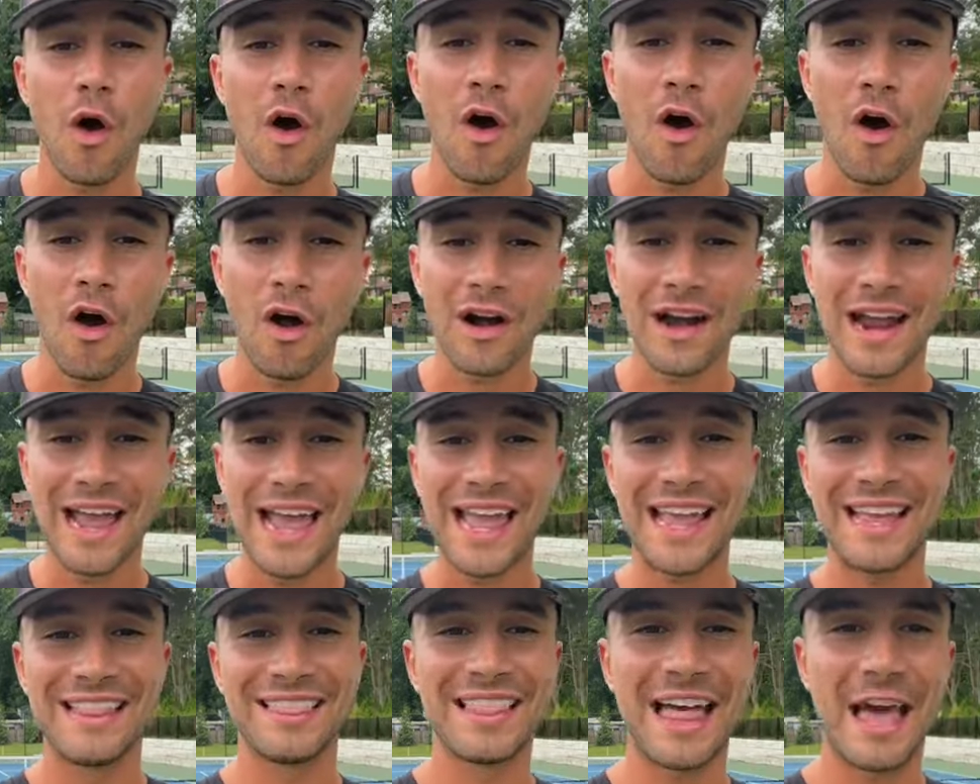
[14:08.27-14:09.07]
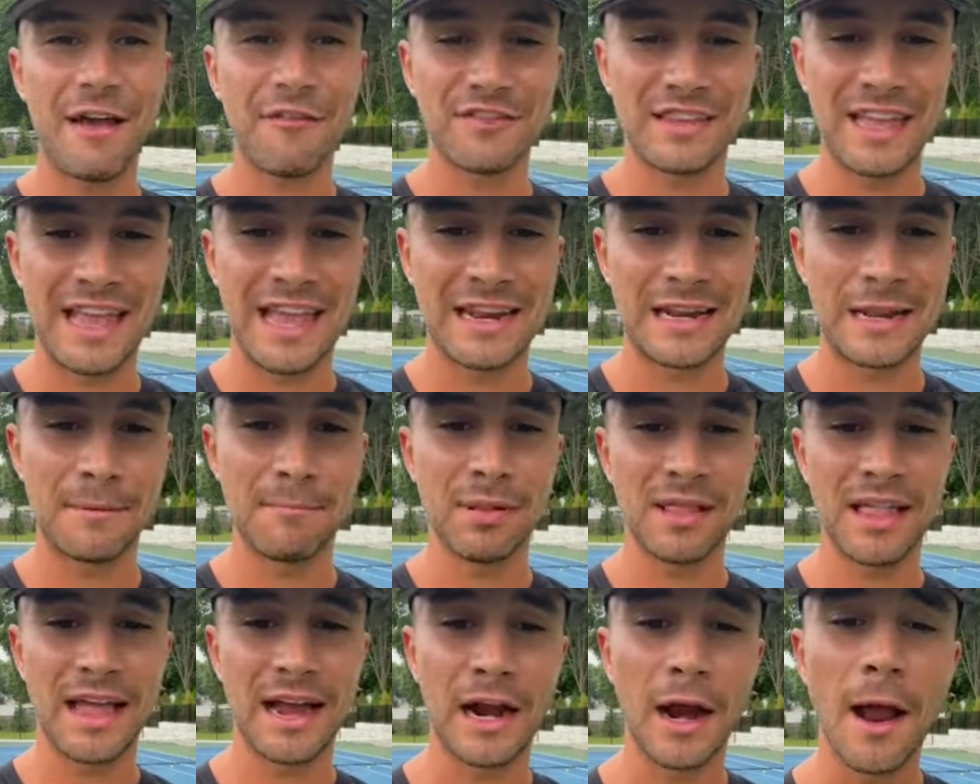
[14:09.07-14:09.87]
you are a
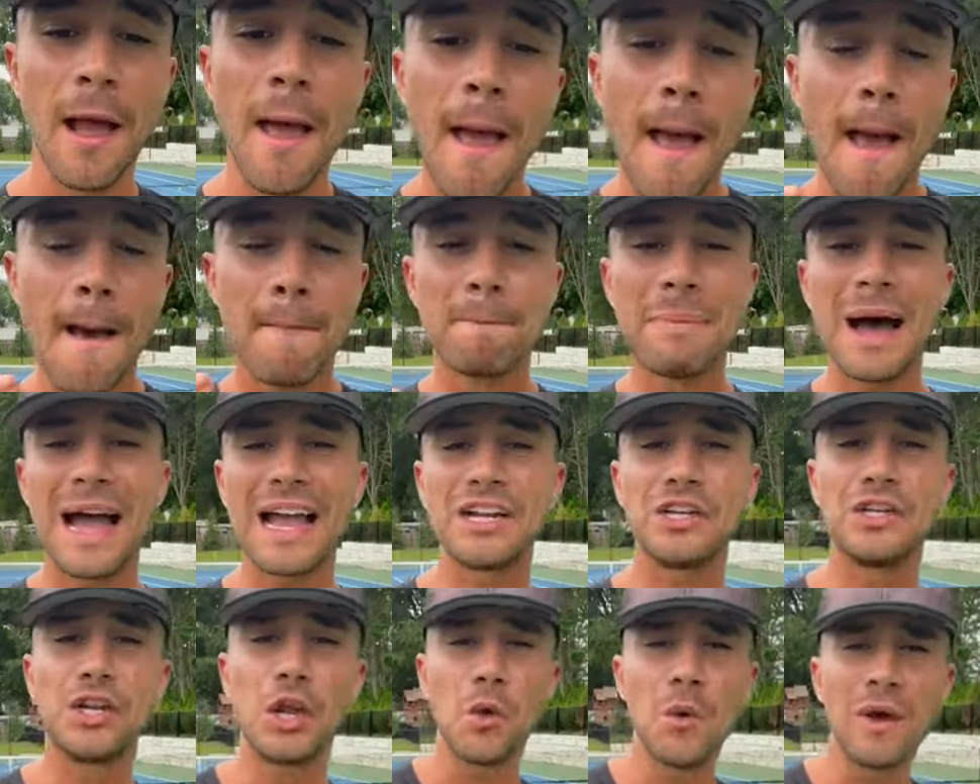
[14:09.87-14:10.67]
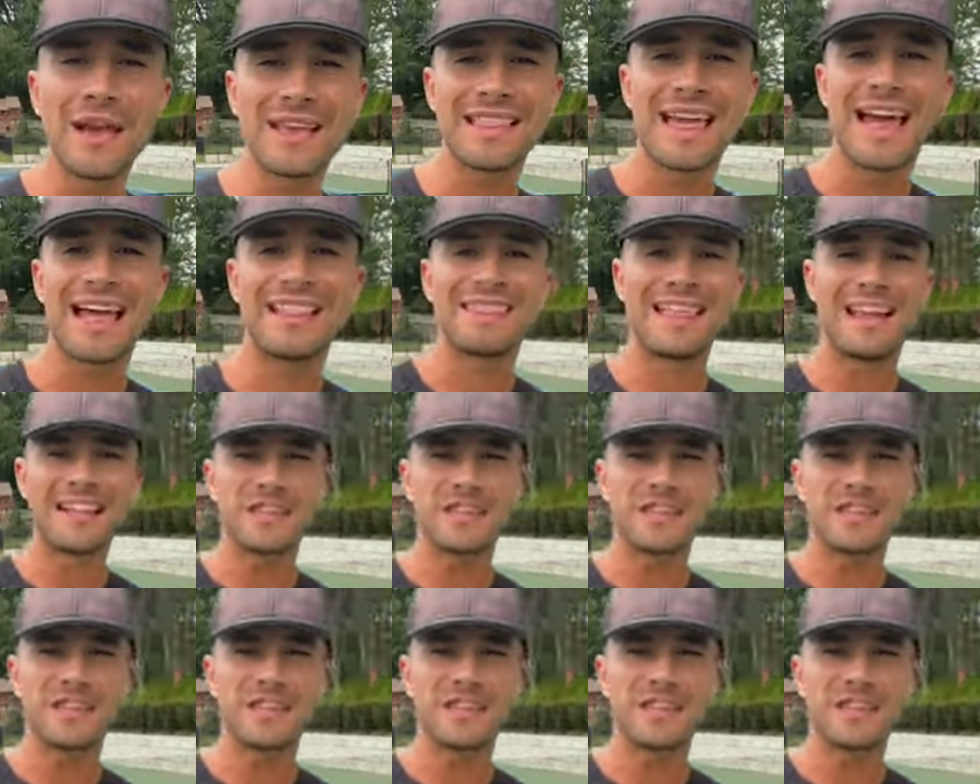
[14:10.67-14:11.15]
left-handed player. By doing